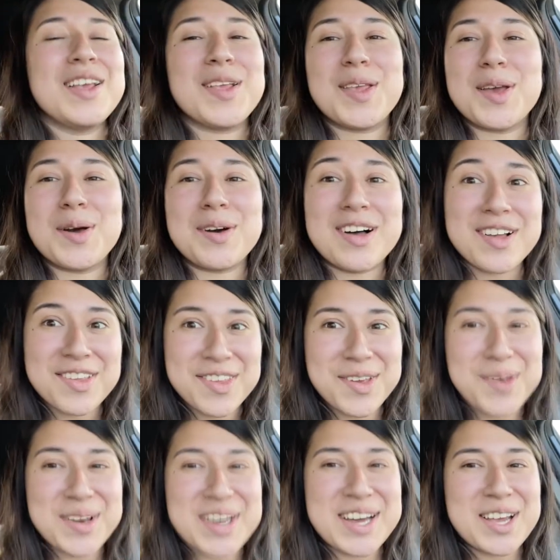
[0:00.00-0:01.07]
So I'll see
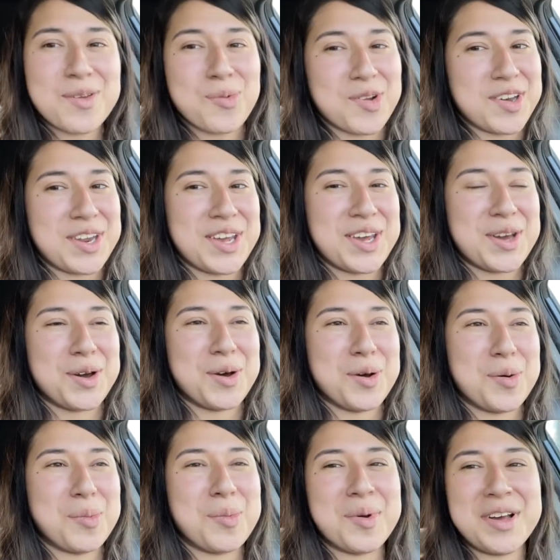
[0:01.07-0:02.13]
you guys once I get
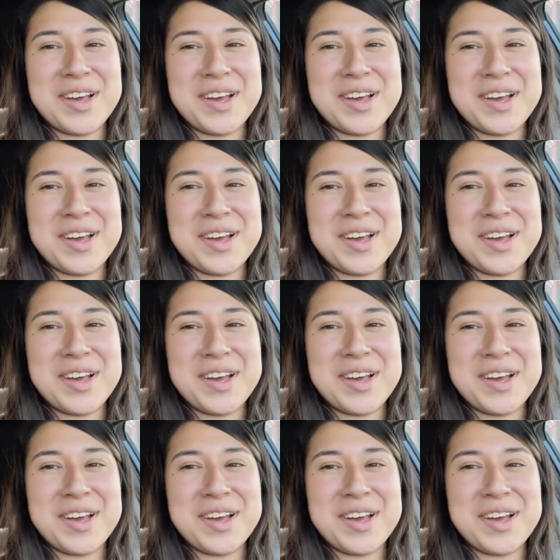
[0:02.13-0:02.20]
home.